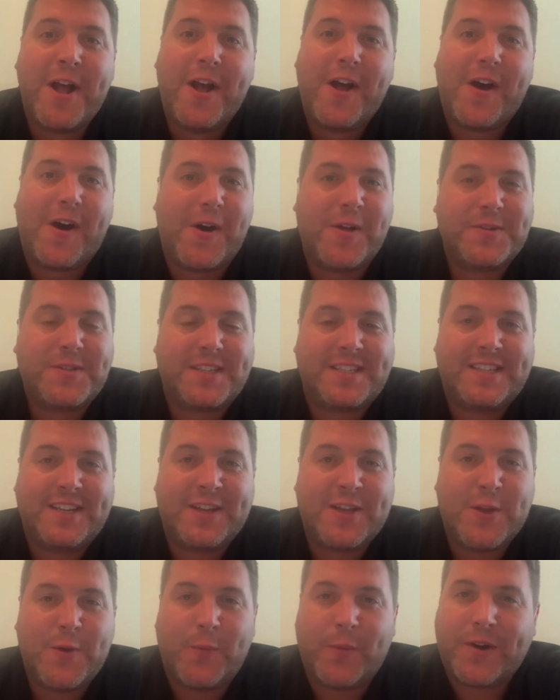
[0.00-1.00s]
I'll just tell
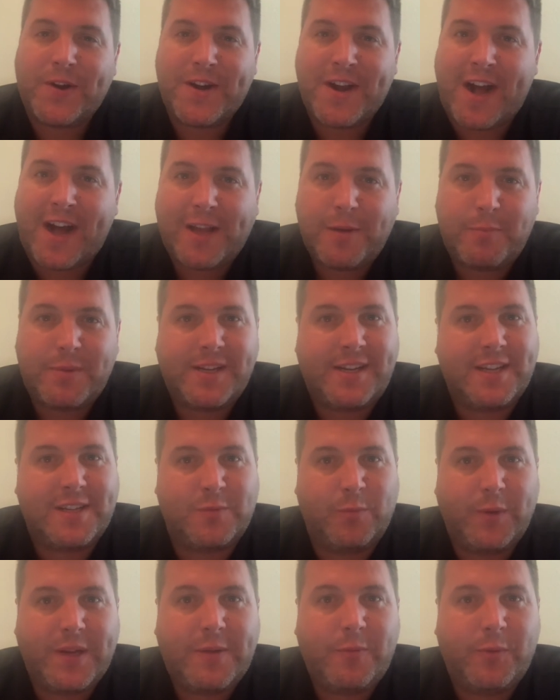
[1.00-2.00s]
you we're not,
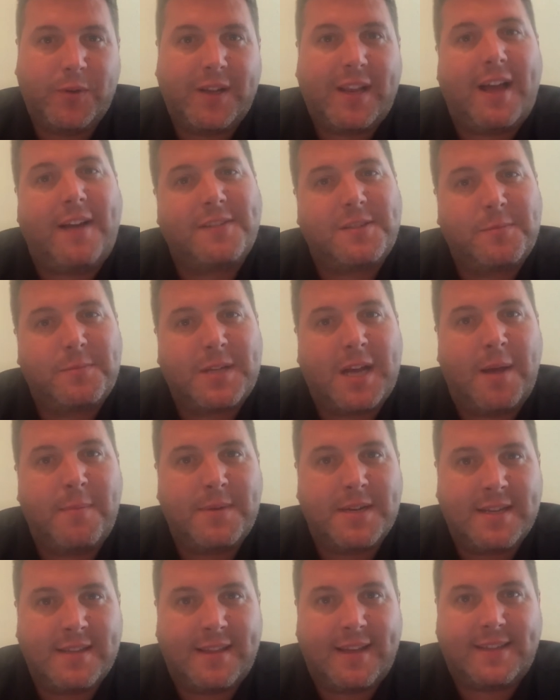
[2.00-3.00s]
because we will have some time
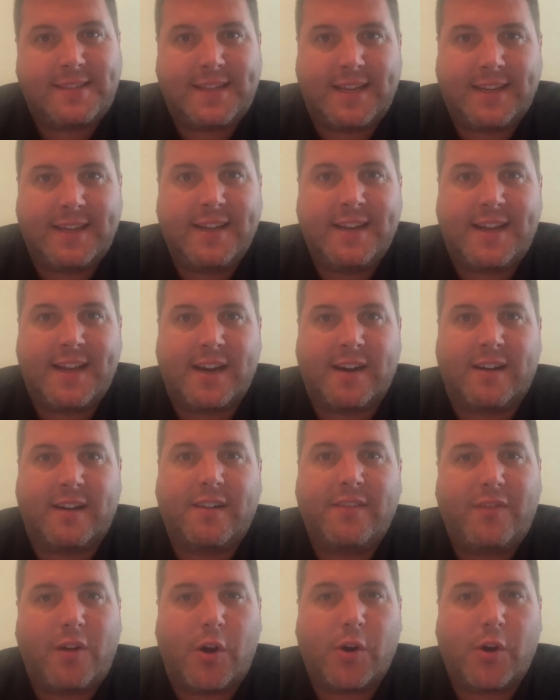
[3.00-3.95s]
to get that taken care of.